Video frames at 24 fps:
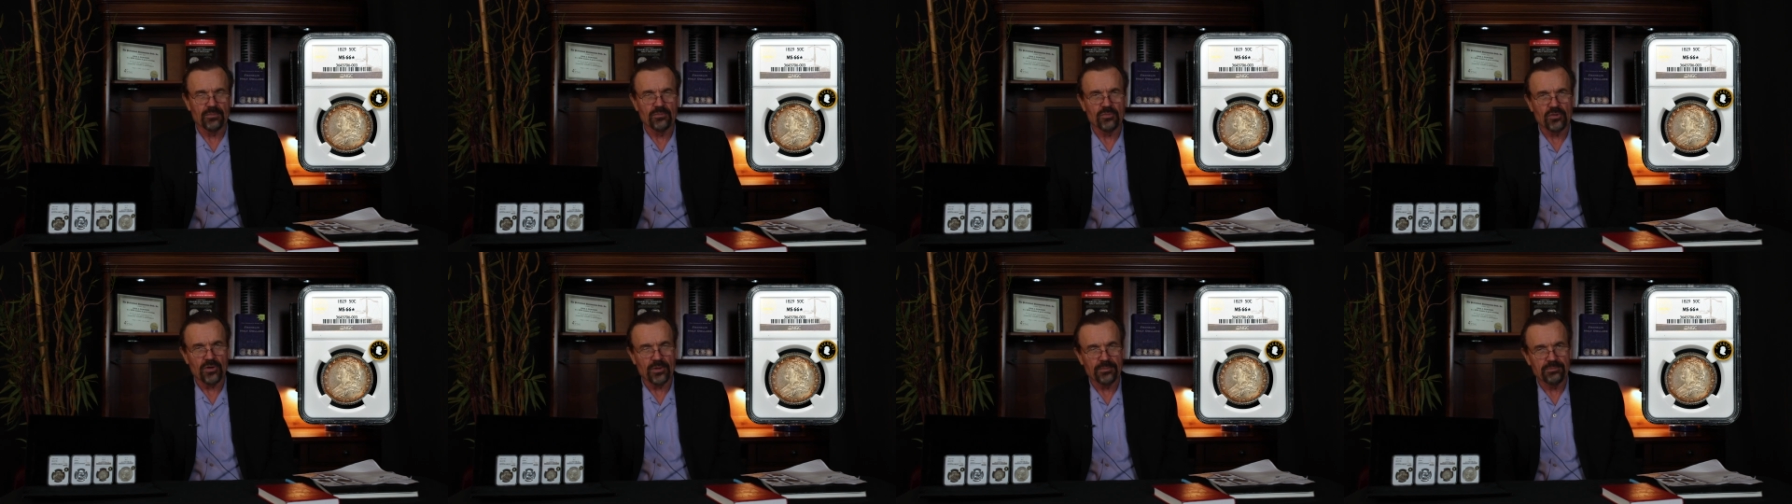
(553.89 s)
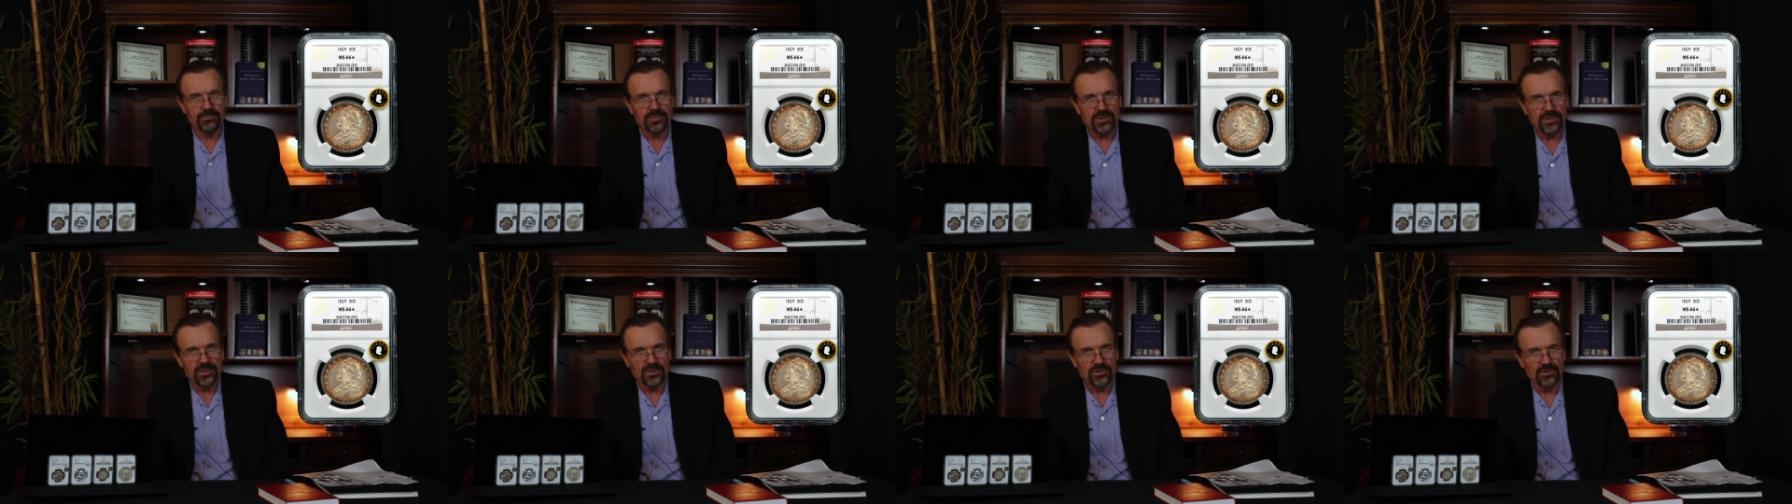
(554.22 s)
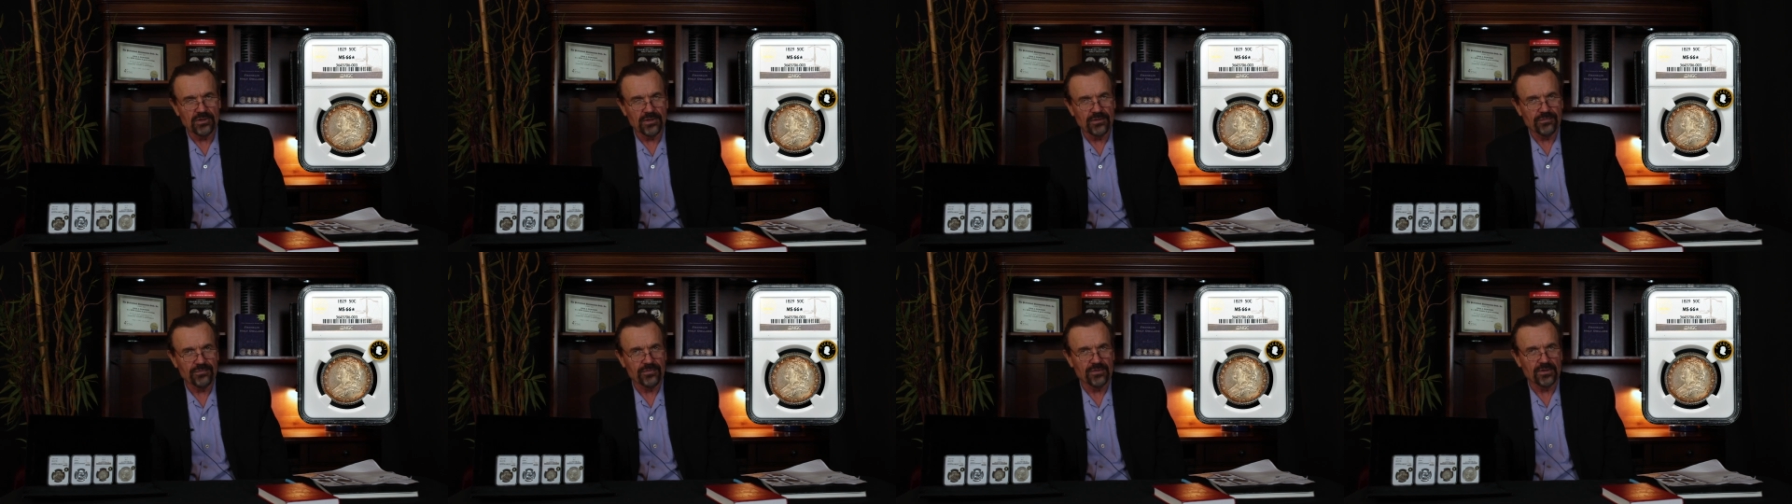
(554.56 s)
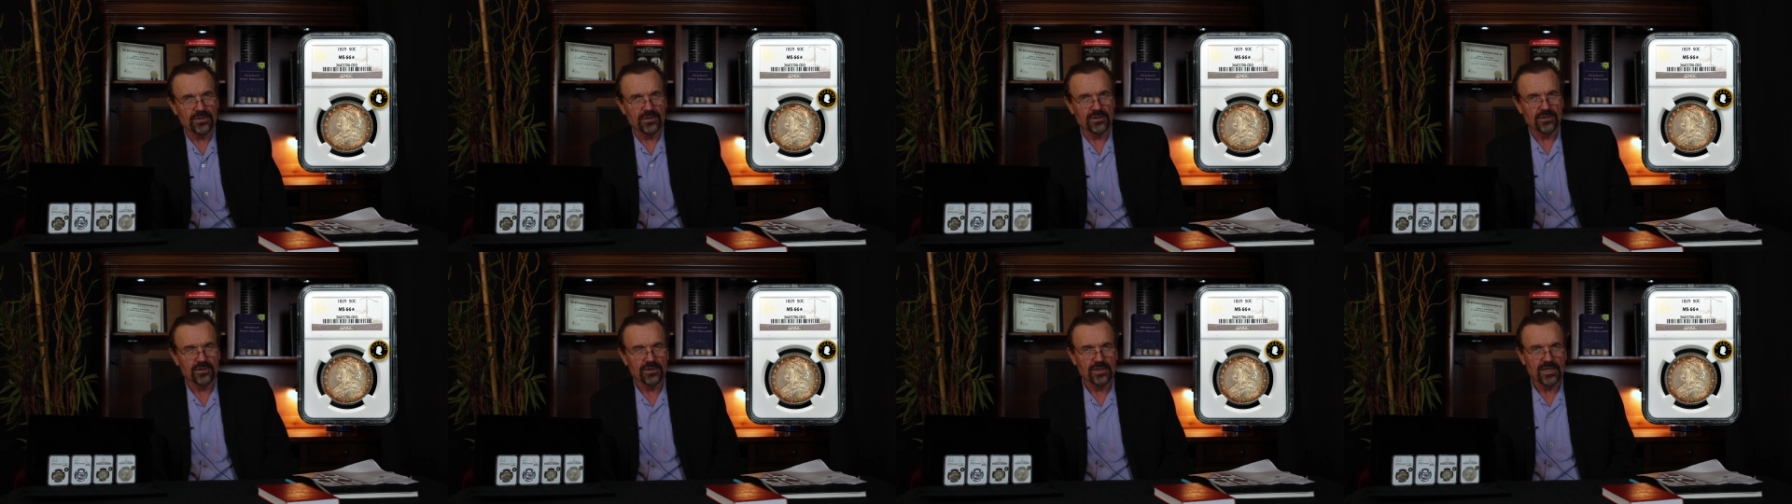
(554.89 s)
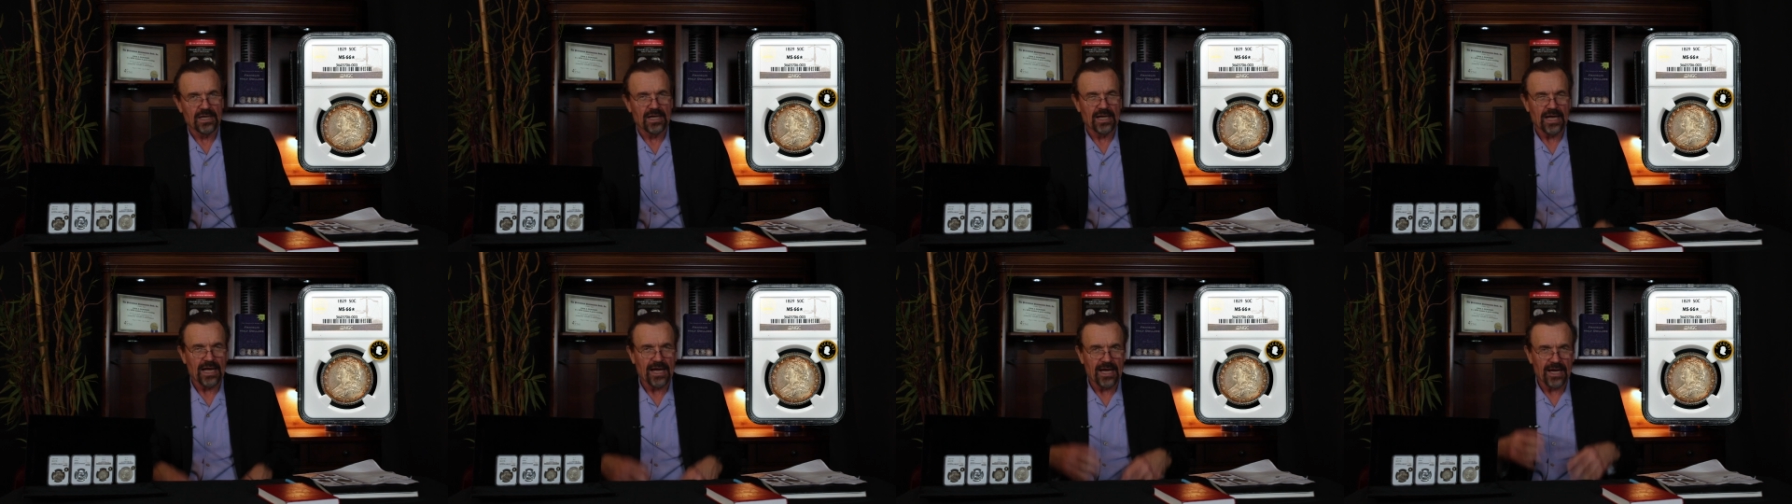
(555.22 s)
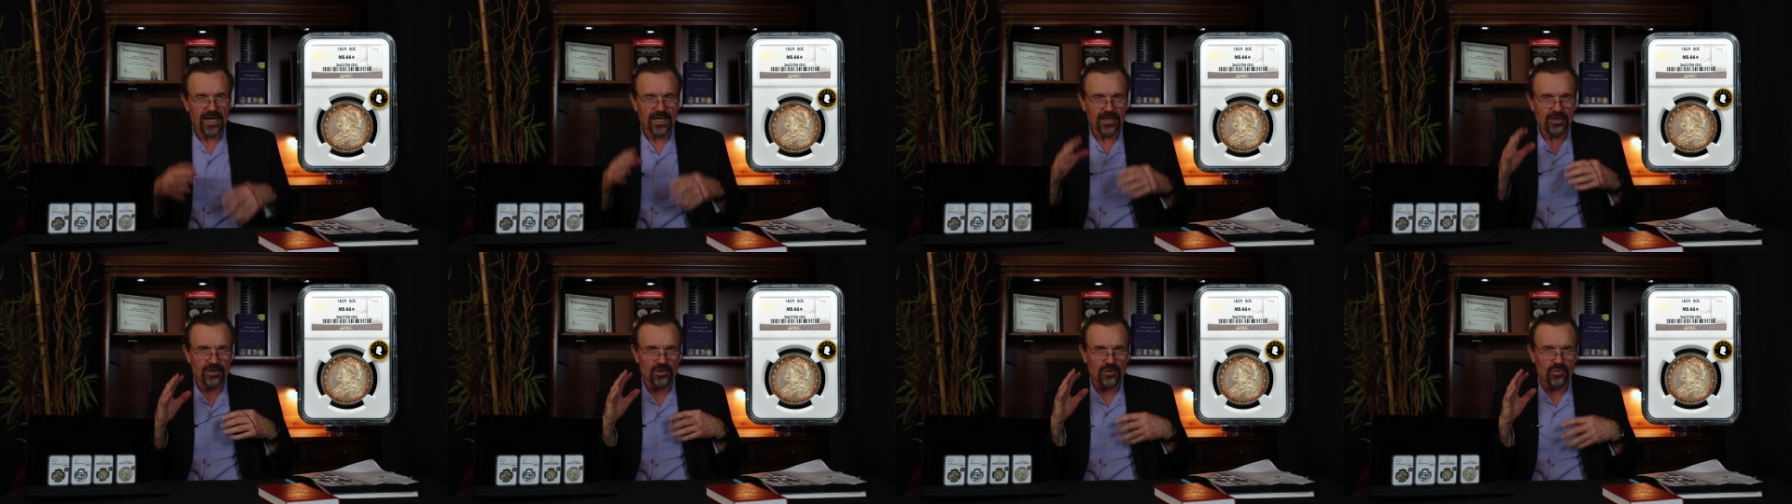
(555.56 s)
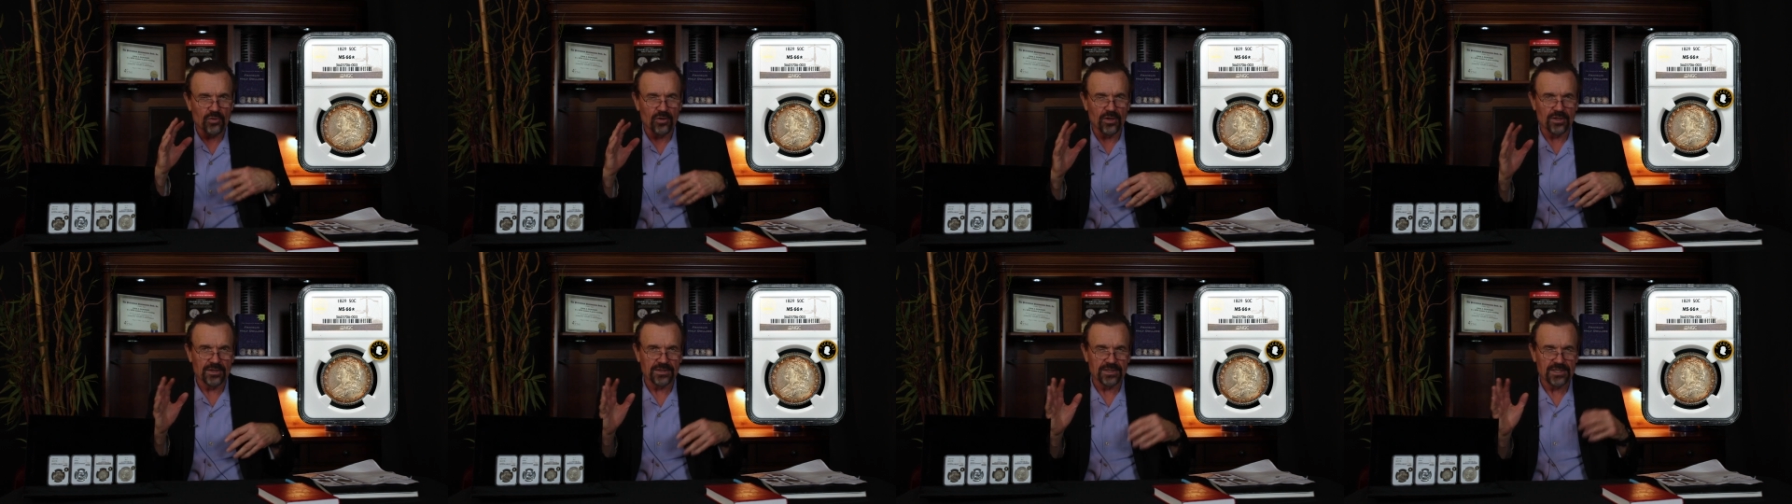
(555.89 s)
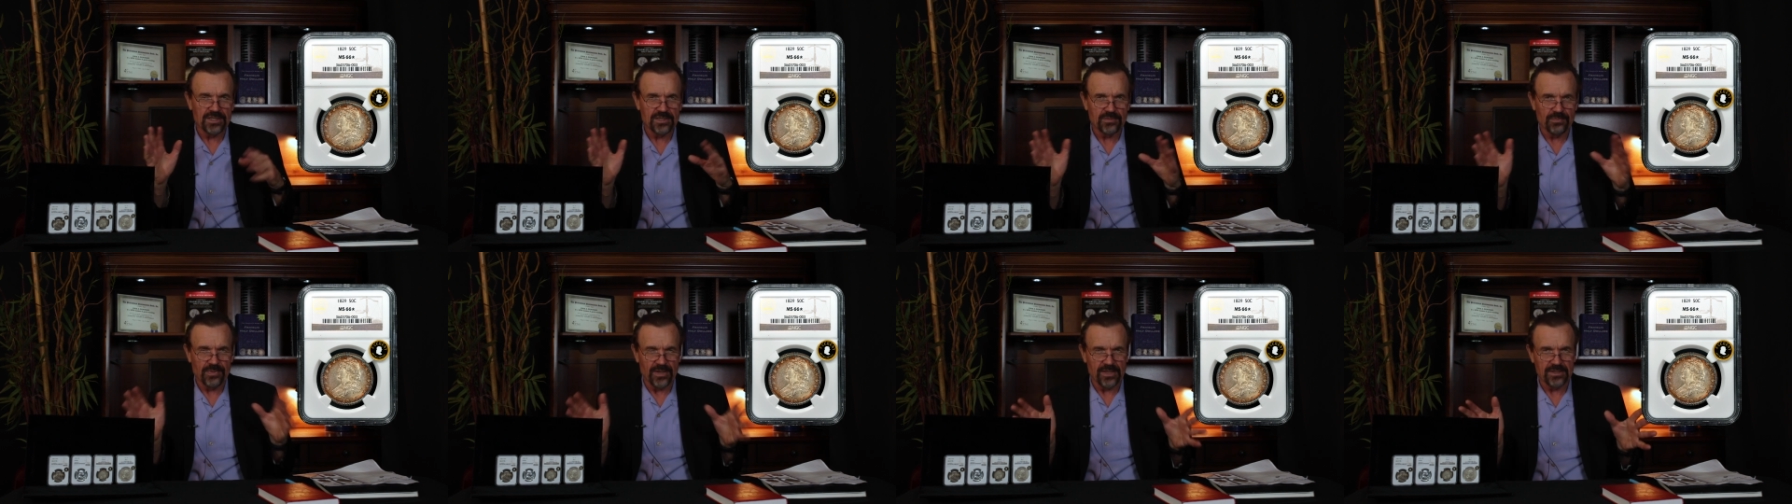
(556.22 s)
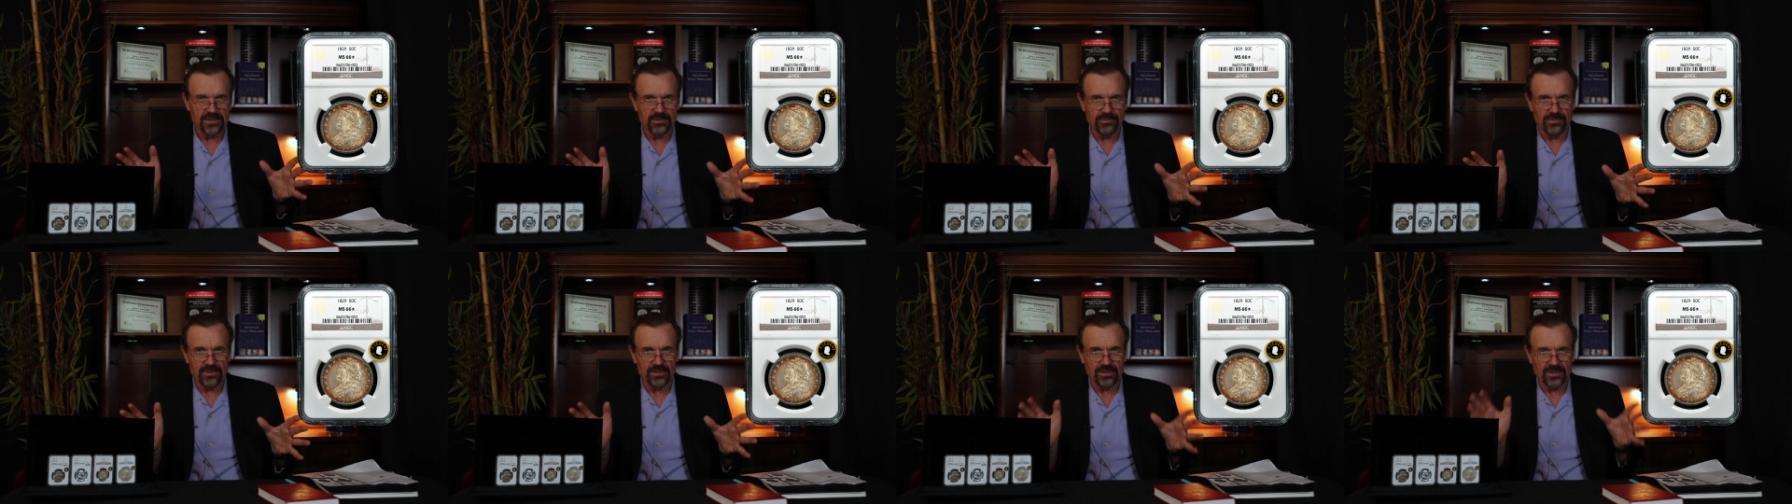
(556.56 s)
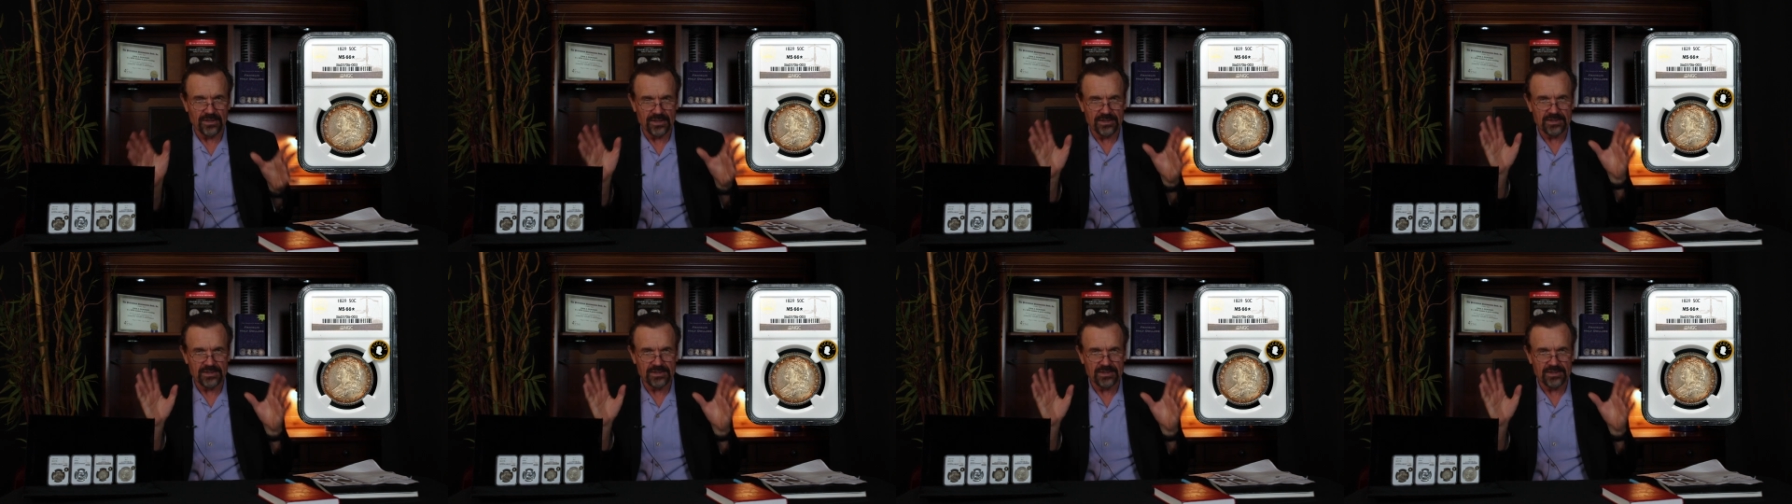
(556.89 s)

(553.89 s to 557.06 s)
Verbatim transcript: more beautiful higher quality specimen,